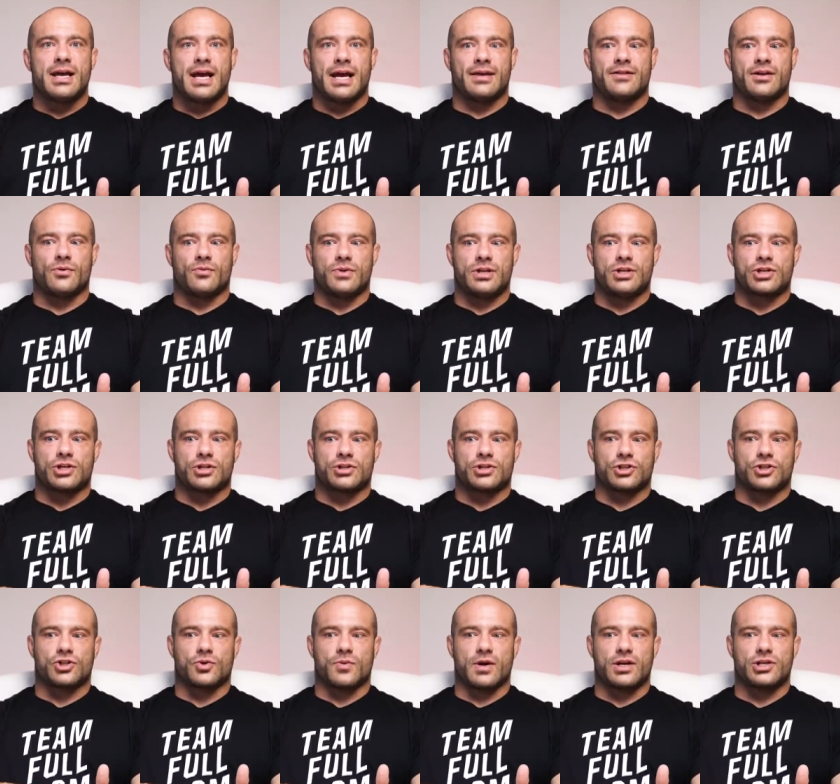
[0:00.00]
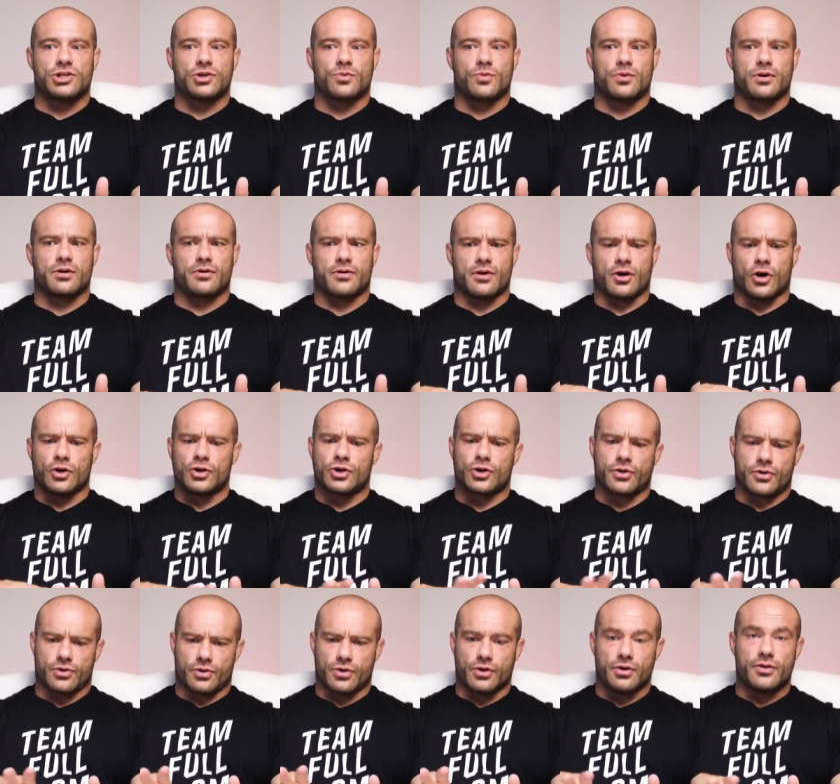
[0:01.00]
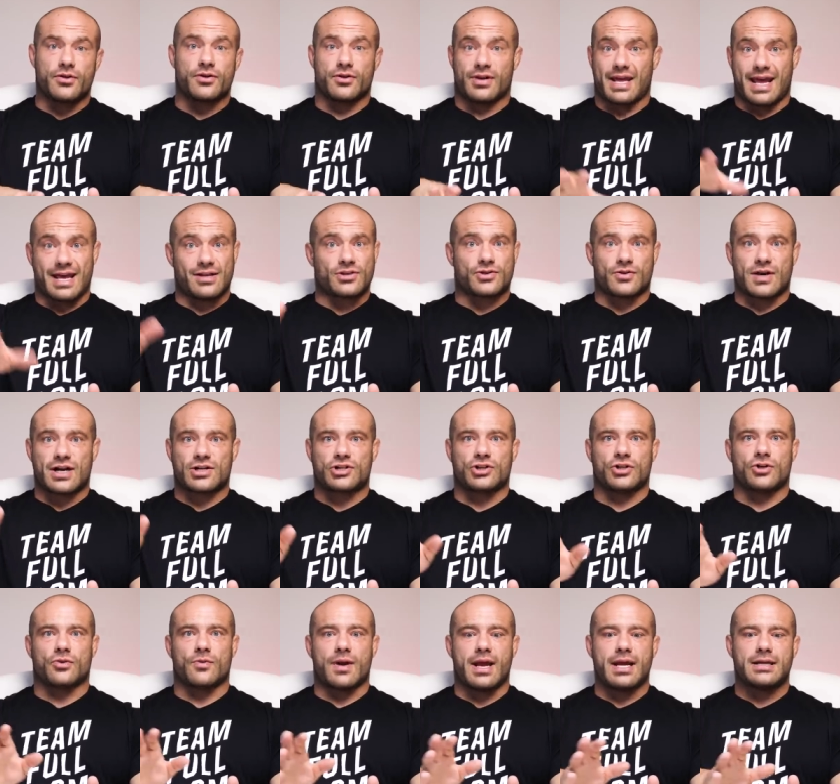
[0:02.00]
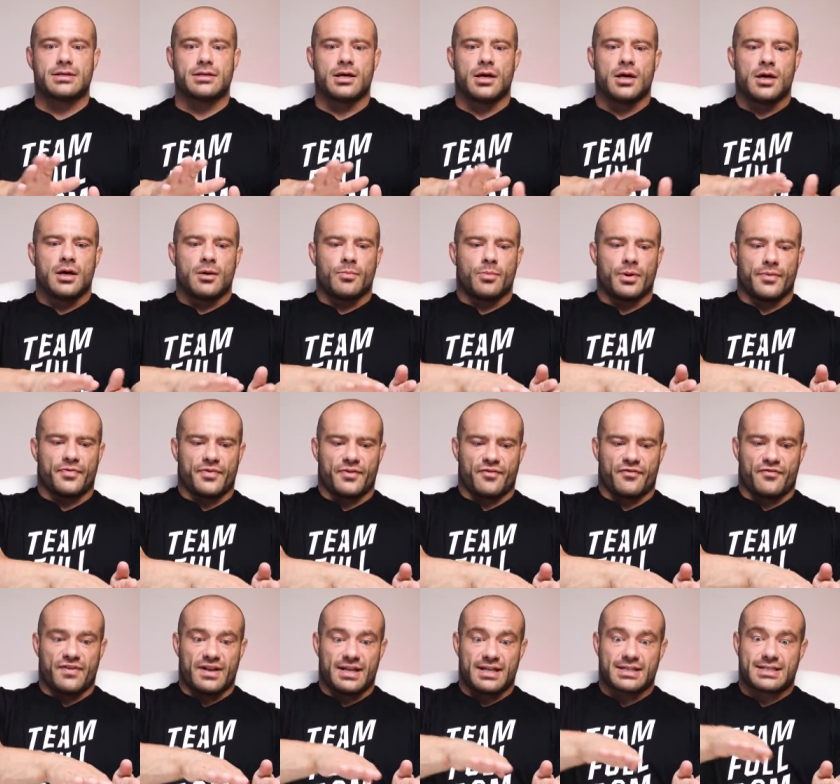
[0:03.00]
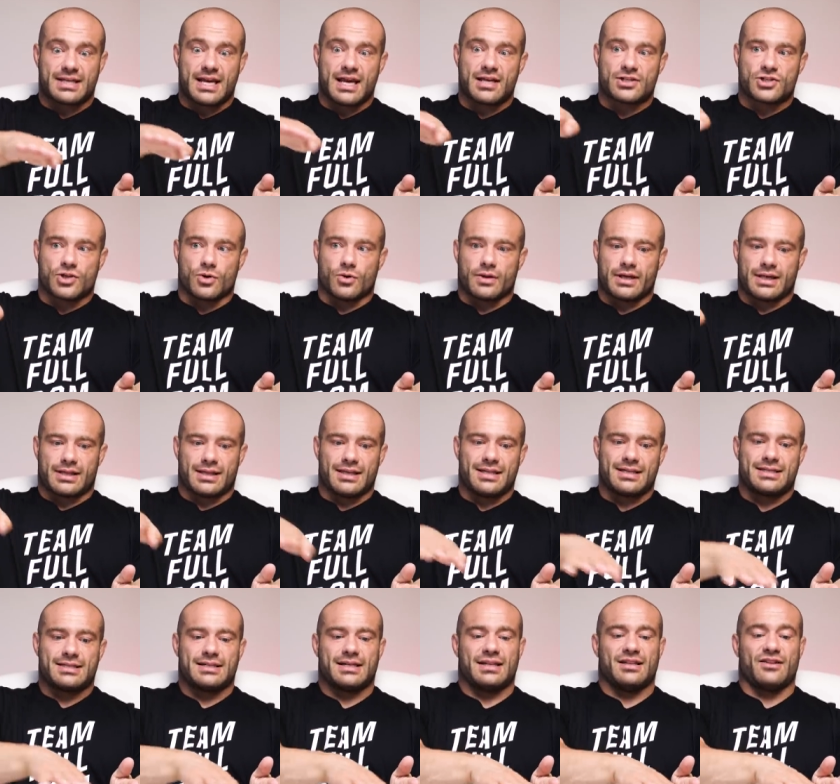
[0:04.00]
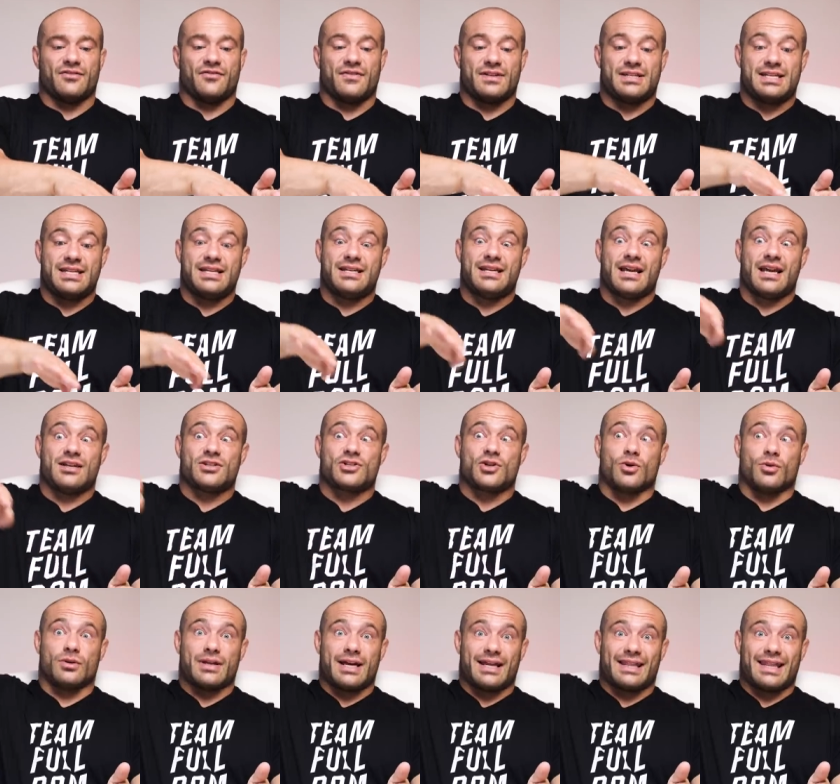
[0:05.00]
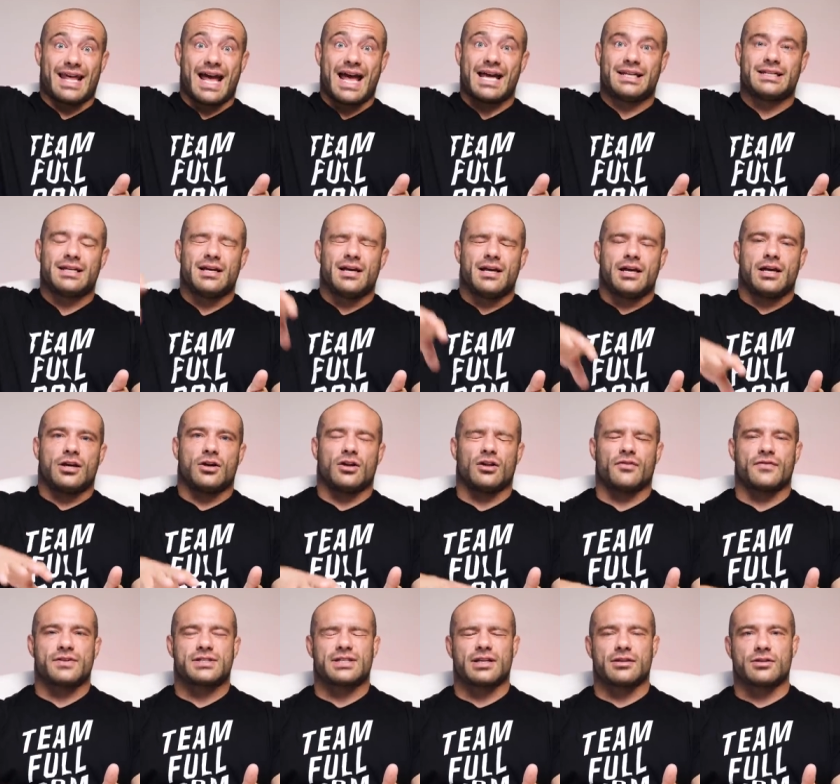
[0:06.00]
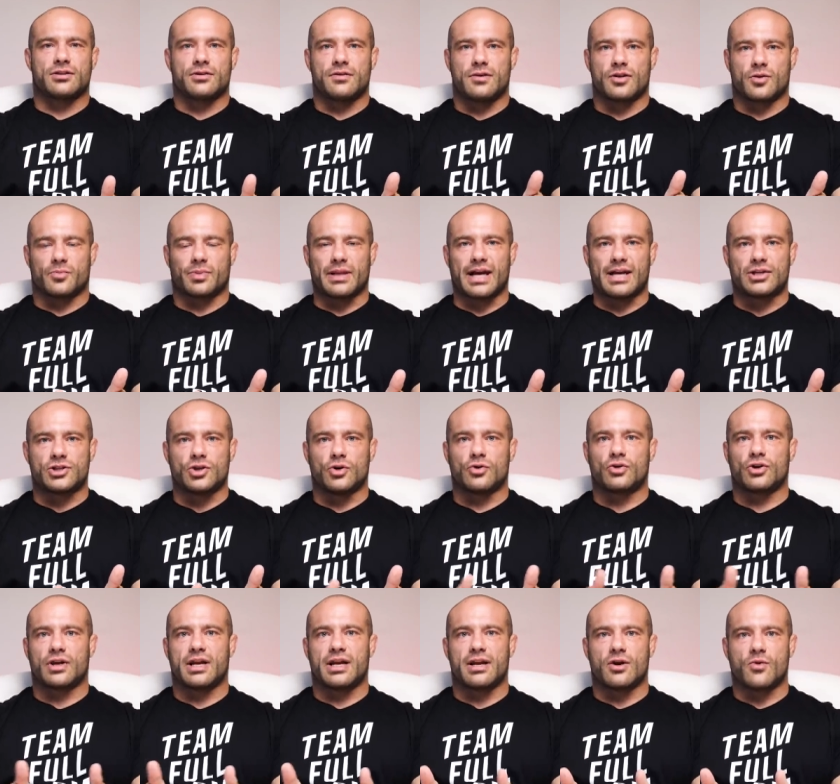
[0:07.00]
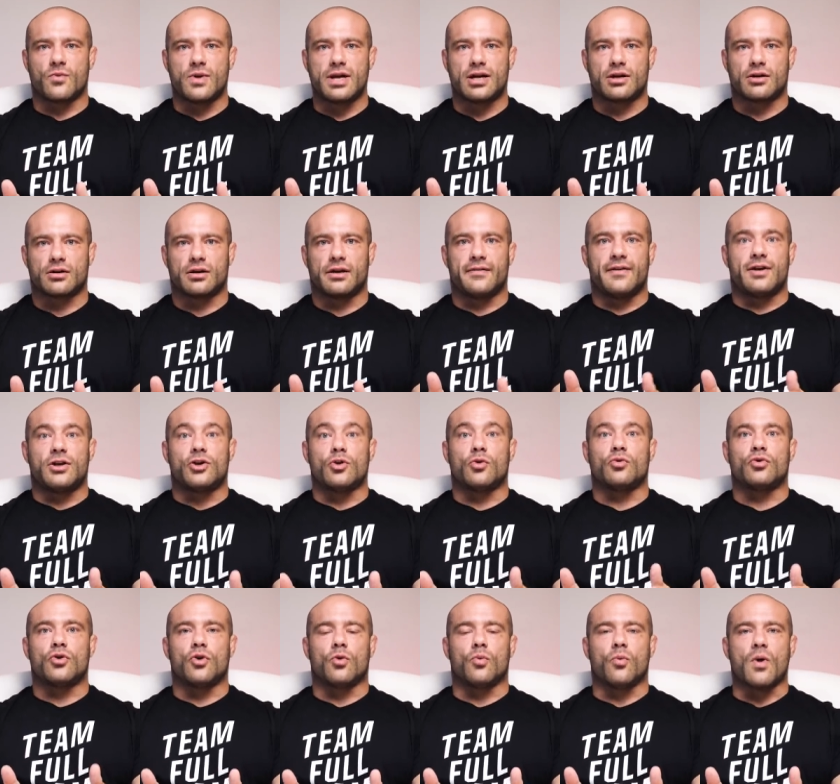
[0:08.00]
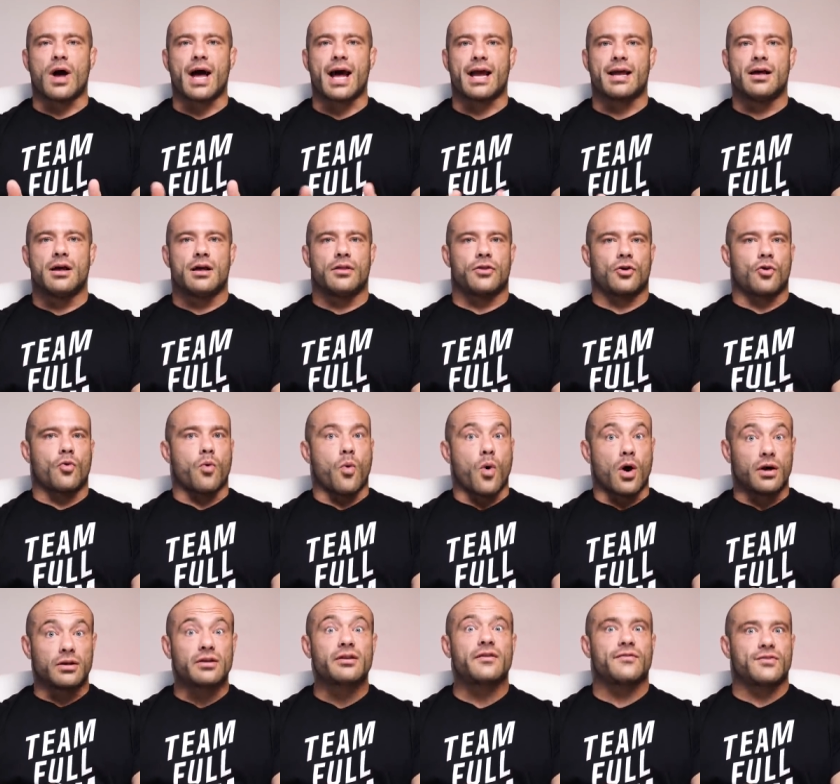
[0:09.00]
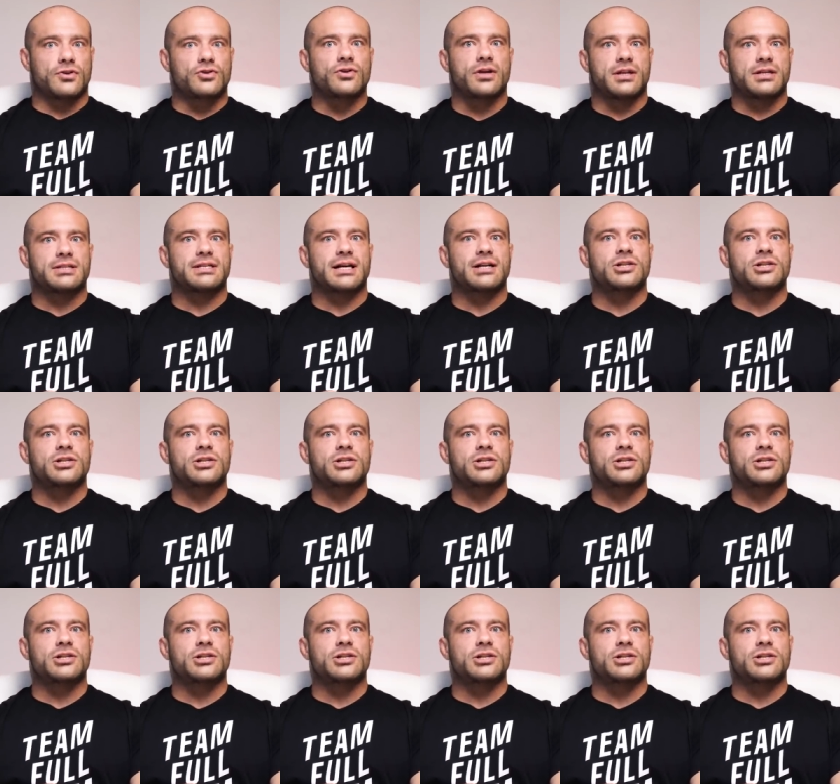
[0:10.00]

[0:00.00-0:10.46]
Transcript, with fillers: and they reach a situation where the, under the hood, their gains are actually great, but the fitness gains go like this and the fatigue gains go like that. And all of a sudden they're either plateaued or getting weaker and they don't know why. The quality of the training is